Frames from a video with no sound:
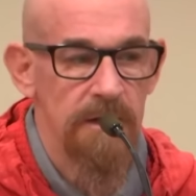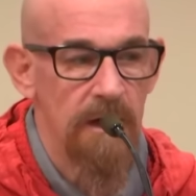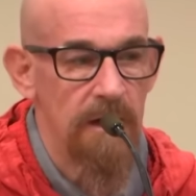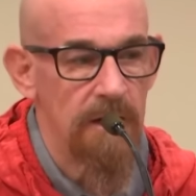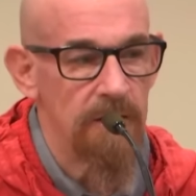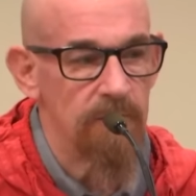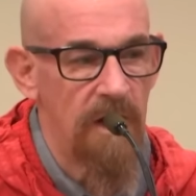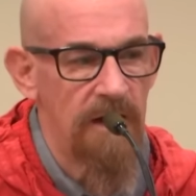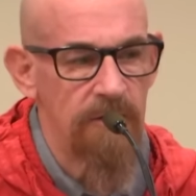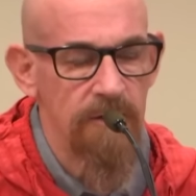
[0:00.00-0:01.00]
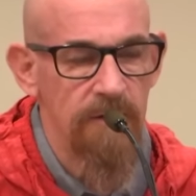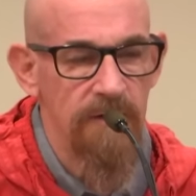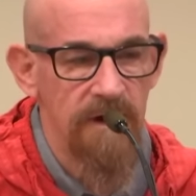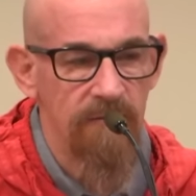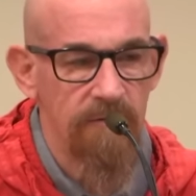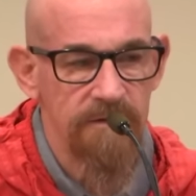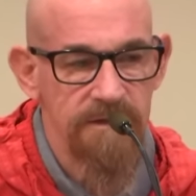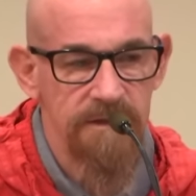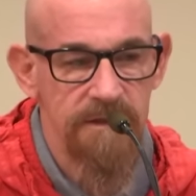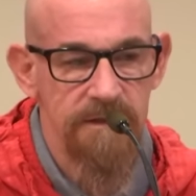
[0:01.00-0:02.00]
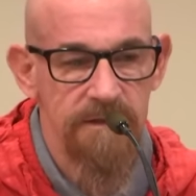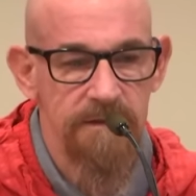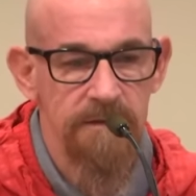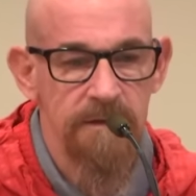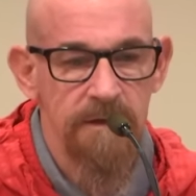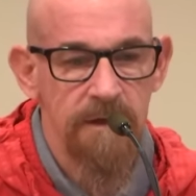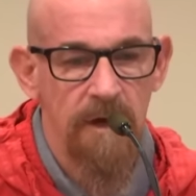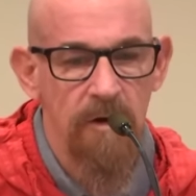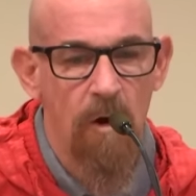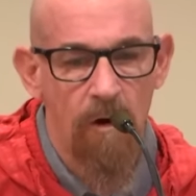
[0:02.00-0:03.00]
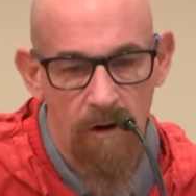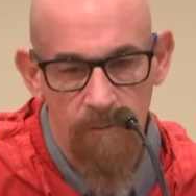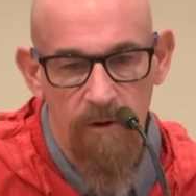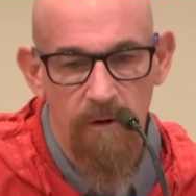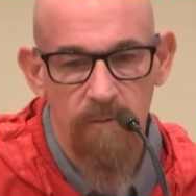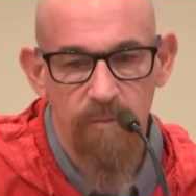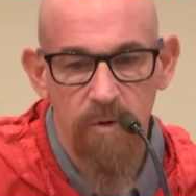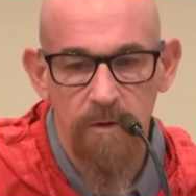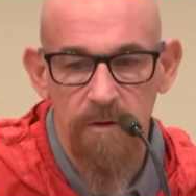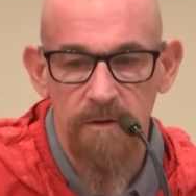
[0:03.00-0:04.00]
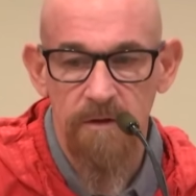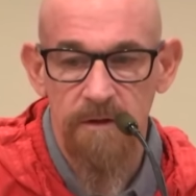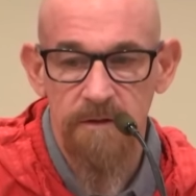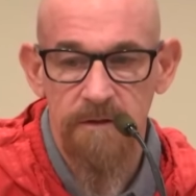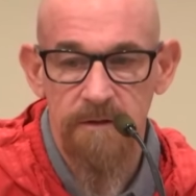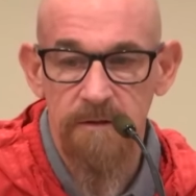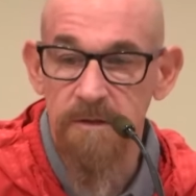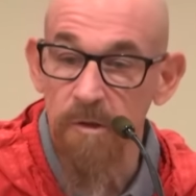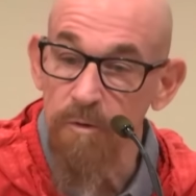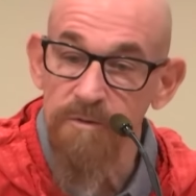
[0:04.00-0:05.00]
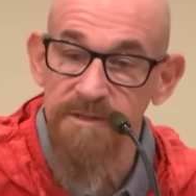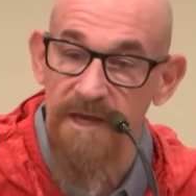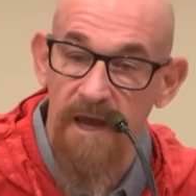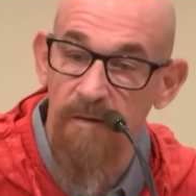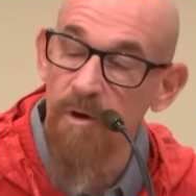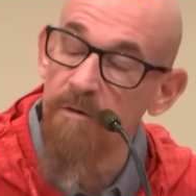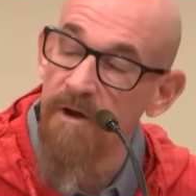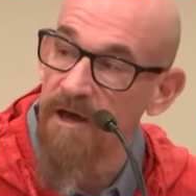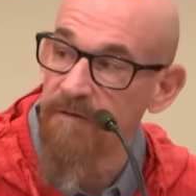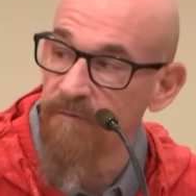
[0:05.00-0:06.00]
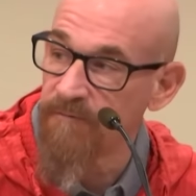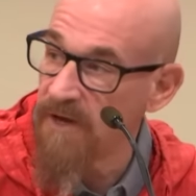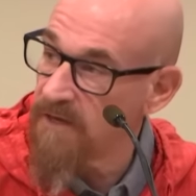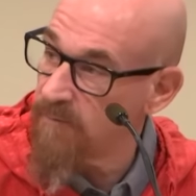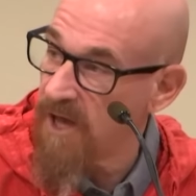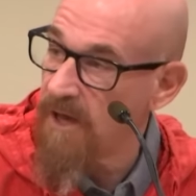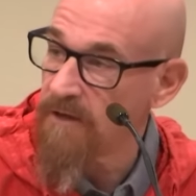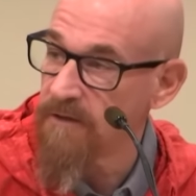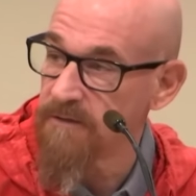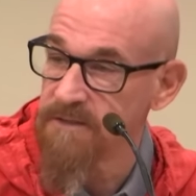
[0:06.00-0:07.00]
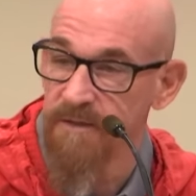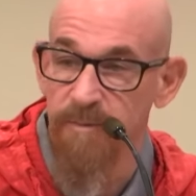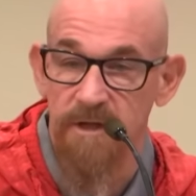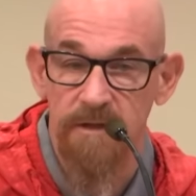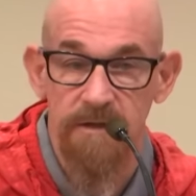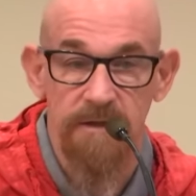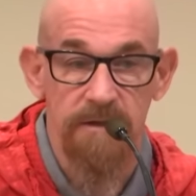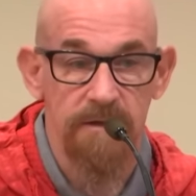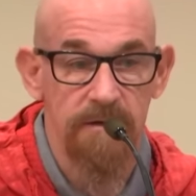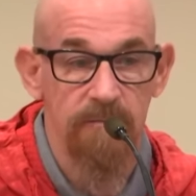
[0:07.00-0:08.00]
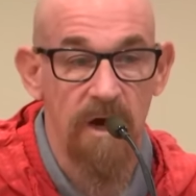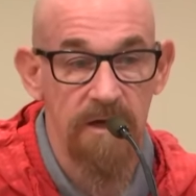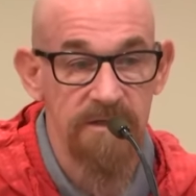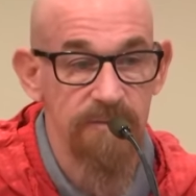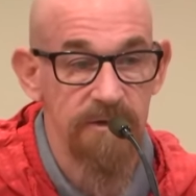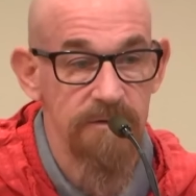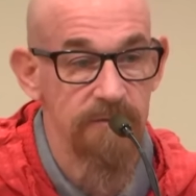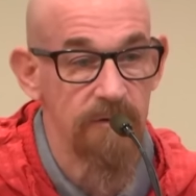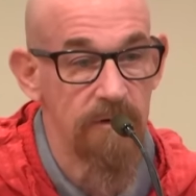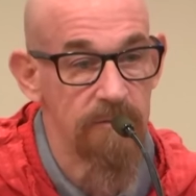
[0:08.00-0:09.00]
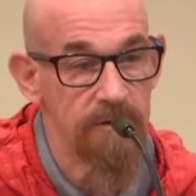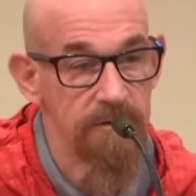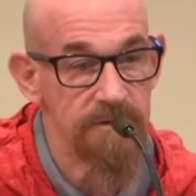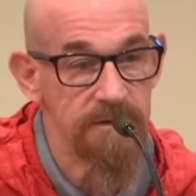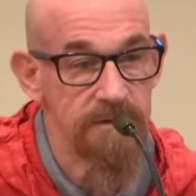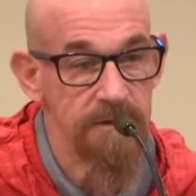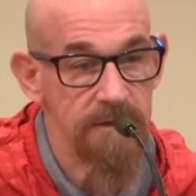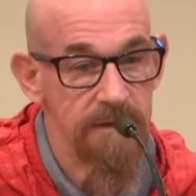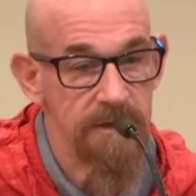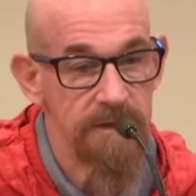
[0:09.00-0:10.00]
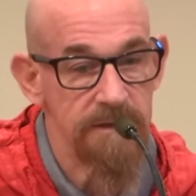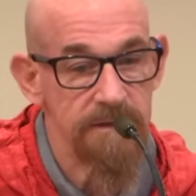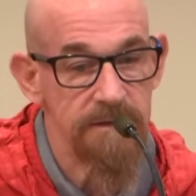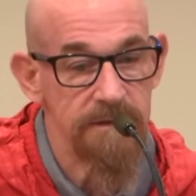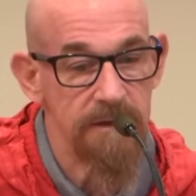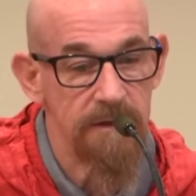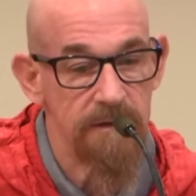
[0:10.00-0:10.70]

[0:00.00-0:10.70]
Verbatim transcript: I don't know that I've ever seen an armor pull loose ammo out of a fanny pack. Typically, my experience with armors is